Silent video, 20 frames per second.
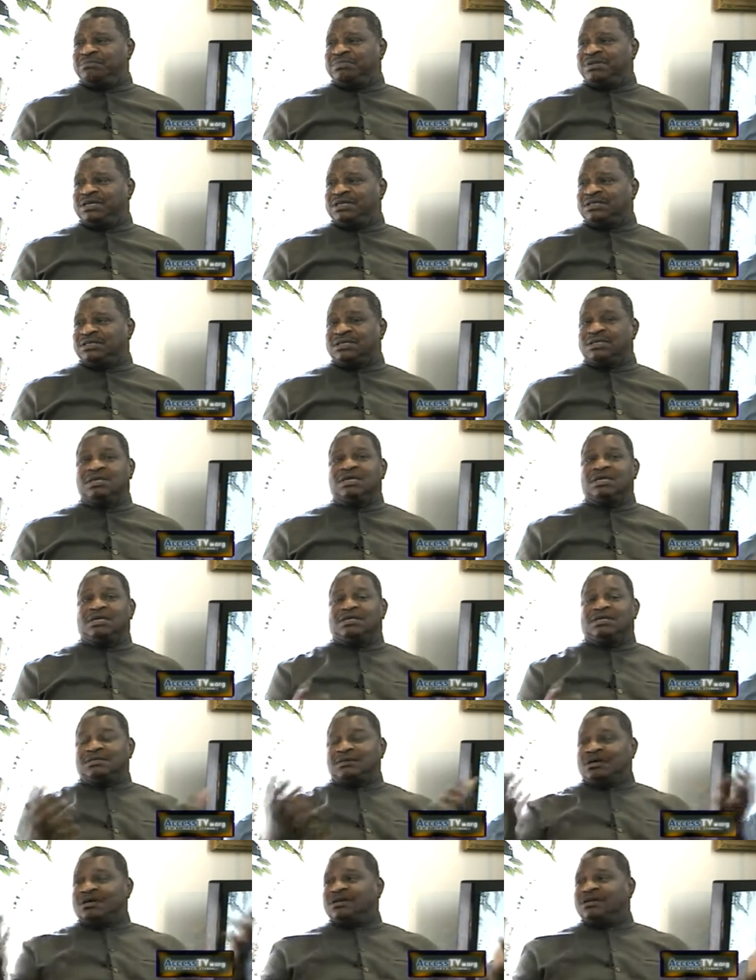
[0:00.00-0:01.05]
person,
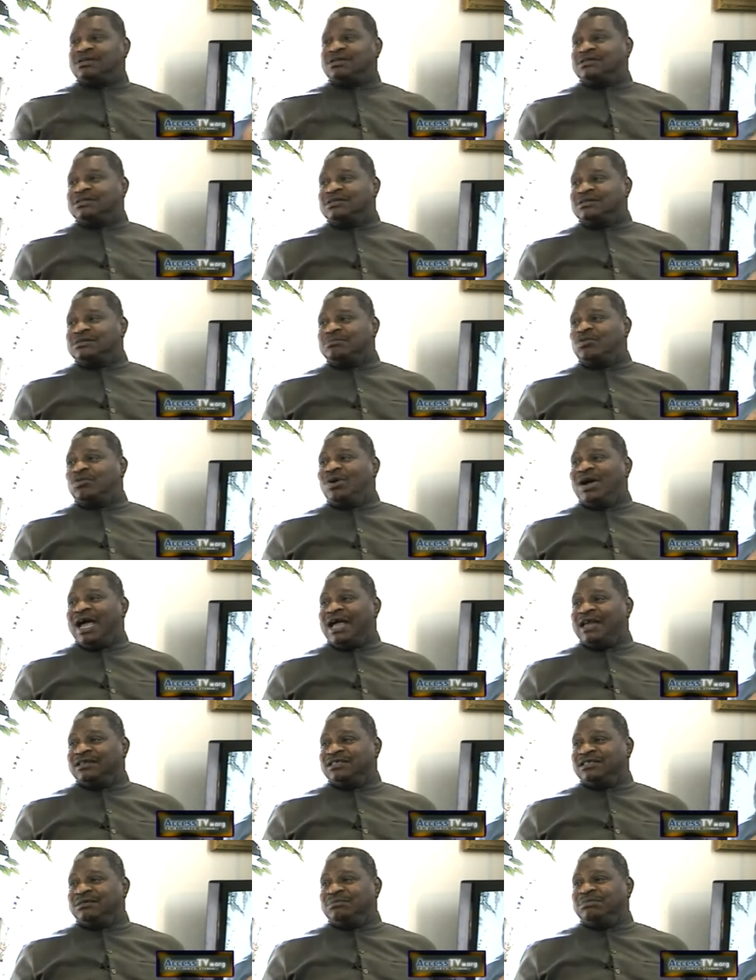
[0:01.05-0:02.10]
more
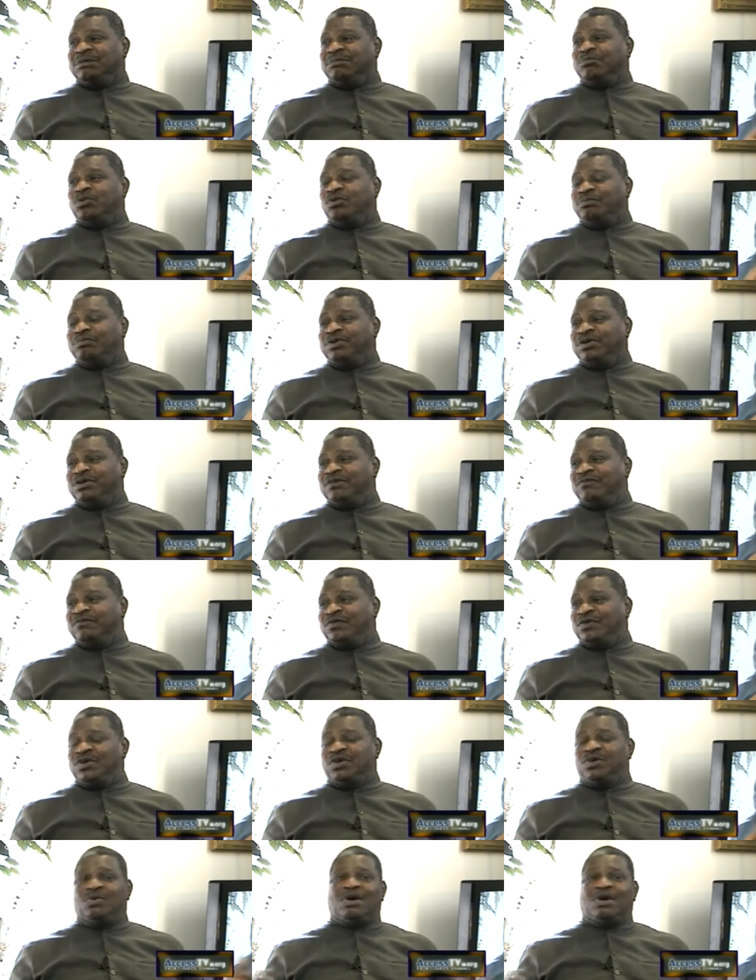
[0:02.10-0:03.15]
handsome and more beautiful
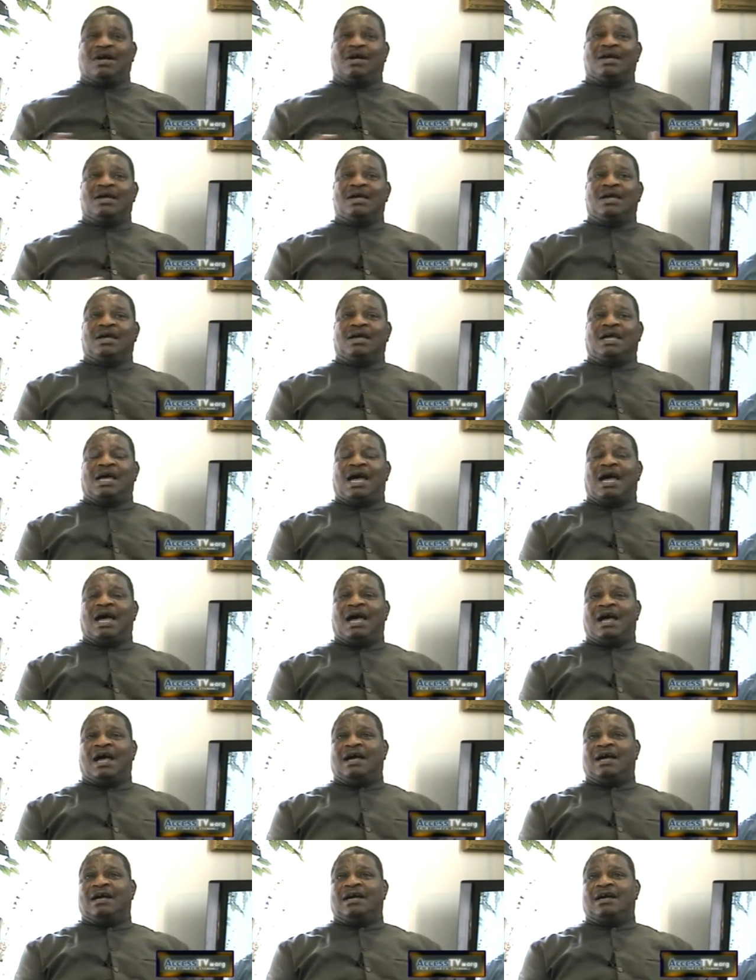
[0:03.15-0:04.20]
you are.
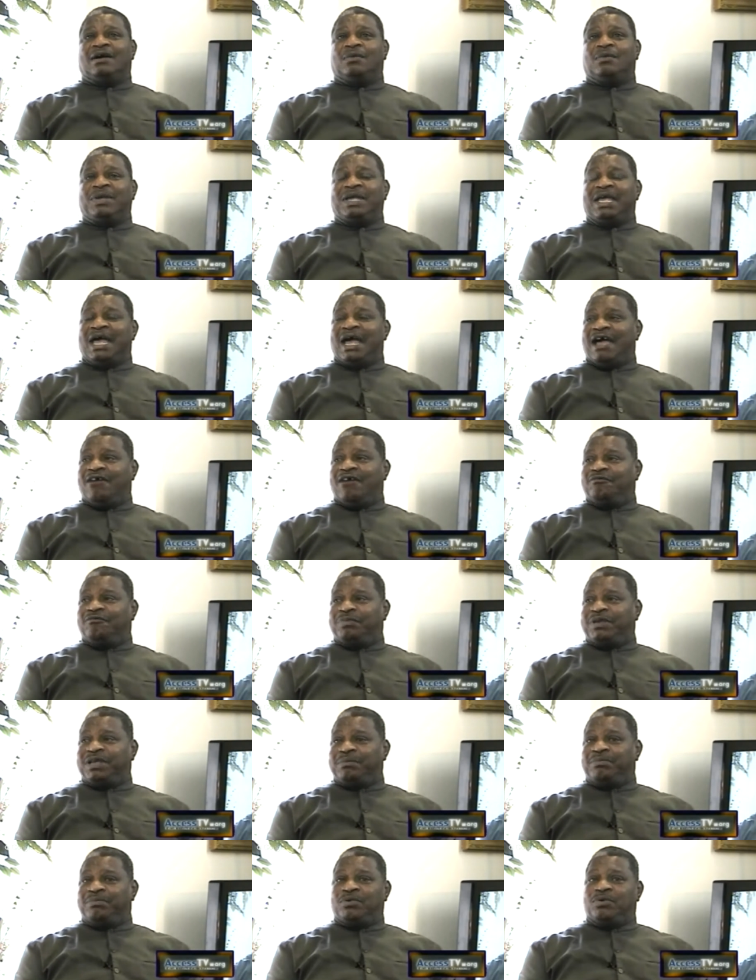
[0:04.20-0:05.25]
Uh, we have
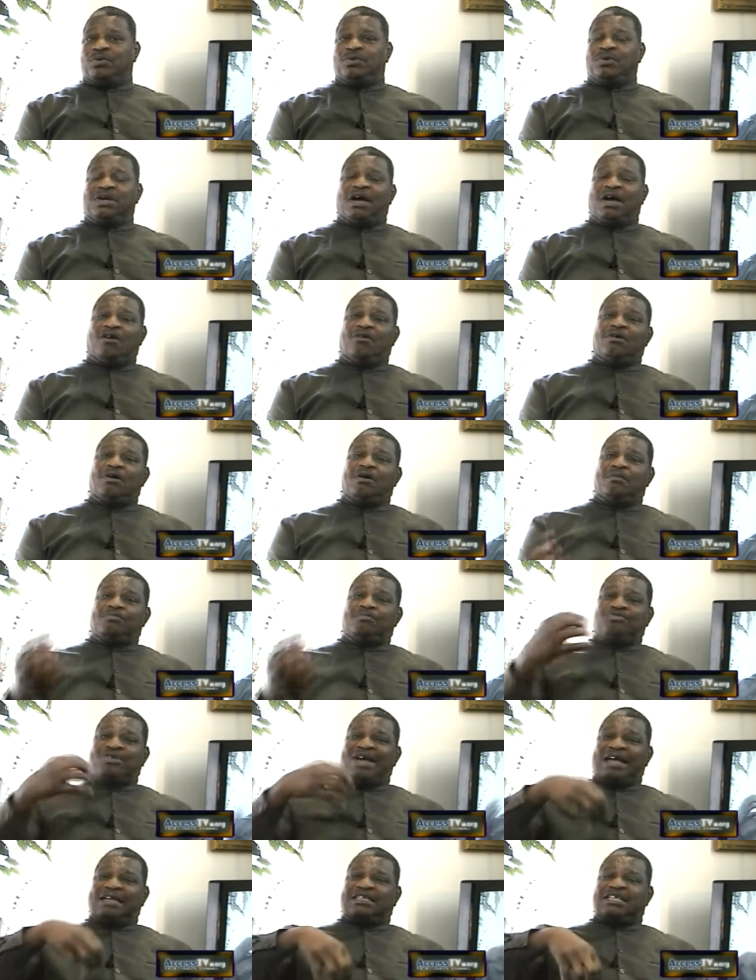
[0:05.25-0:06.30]
people who now
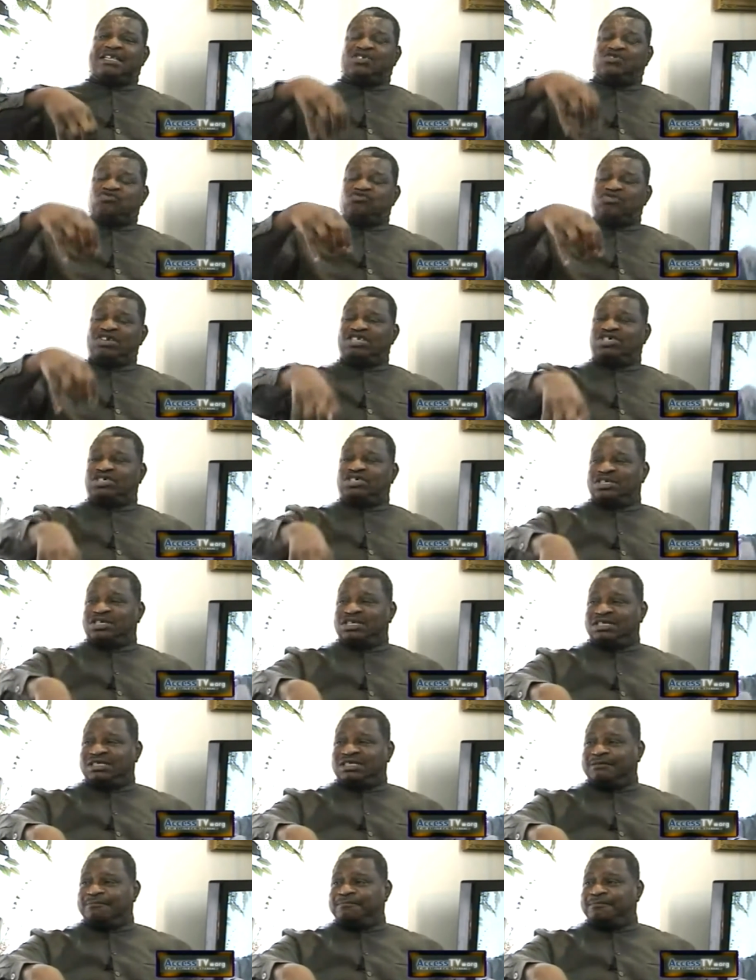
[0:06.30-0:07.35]
practice
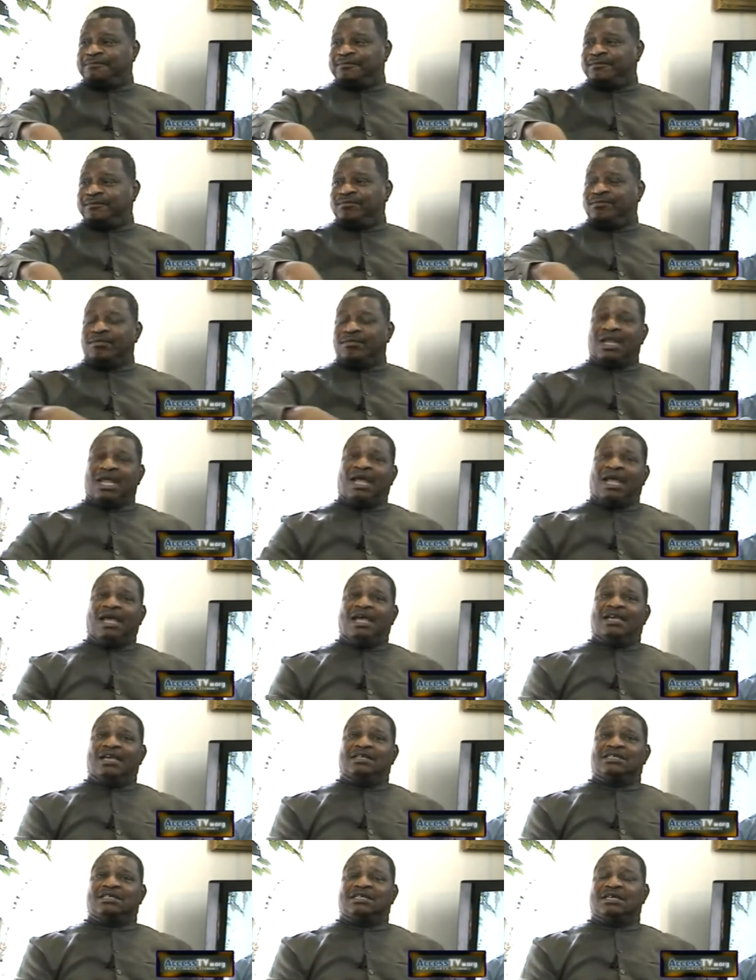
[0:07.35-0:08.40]
racialism
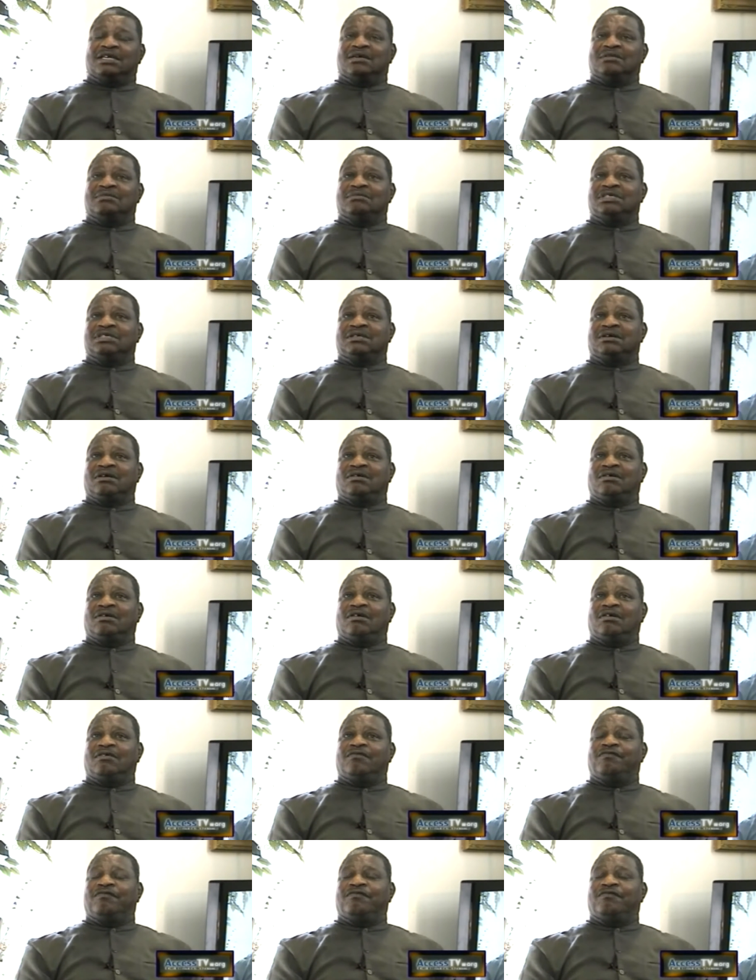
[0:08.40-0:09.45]
in terms
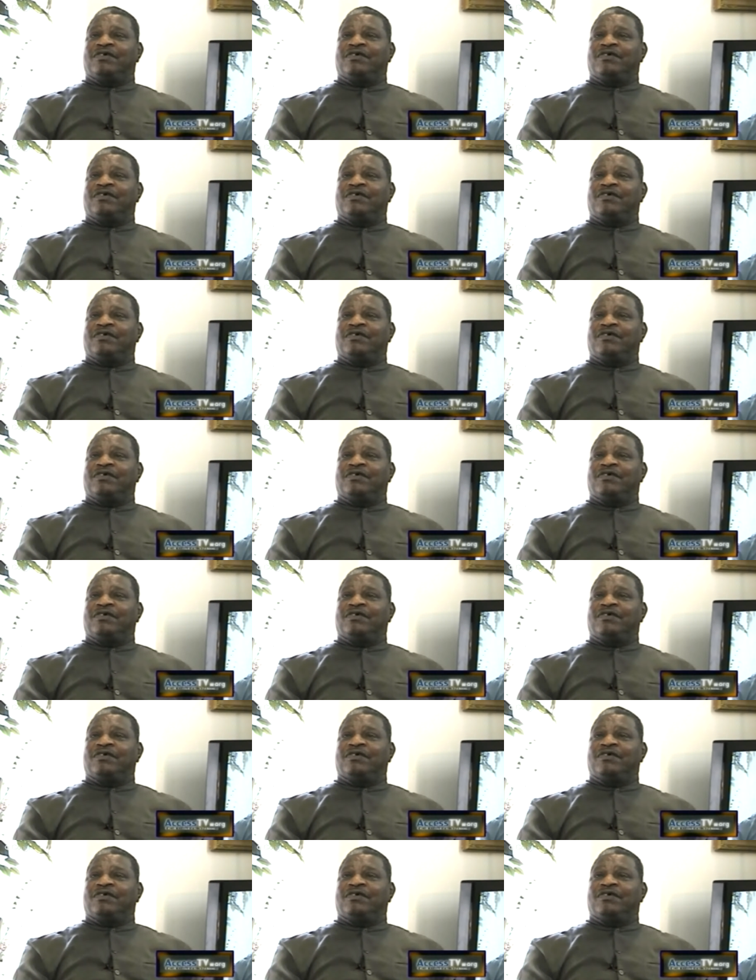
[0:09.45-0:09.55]
of